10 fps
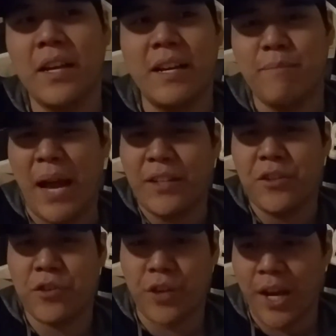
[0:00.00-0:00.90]
Matt
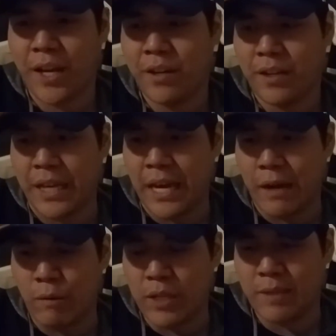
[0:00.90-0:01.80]
Duchene, yeah,
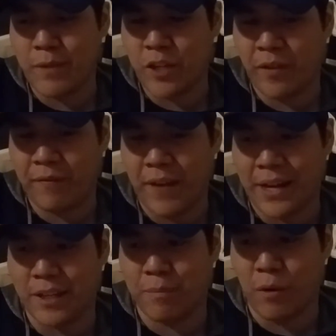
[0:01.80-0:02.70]
wasn't much of a
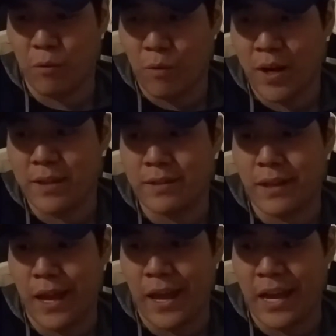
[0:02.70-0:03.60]
factor, but was
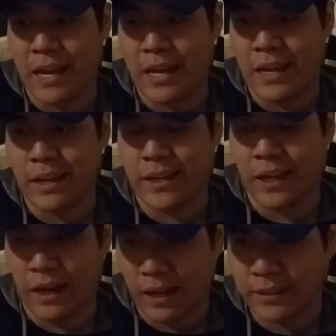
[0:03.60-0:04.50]
a
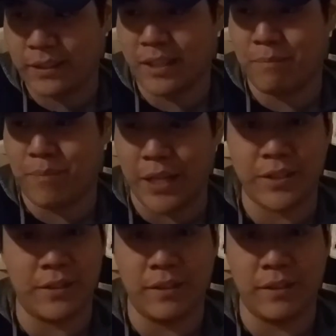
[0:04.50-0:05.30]
constant pest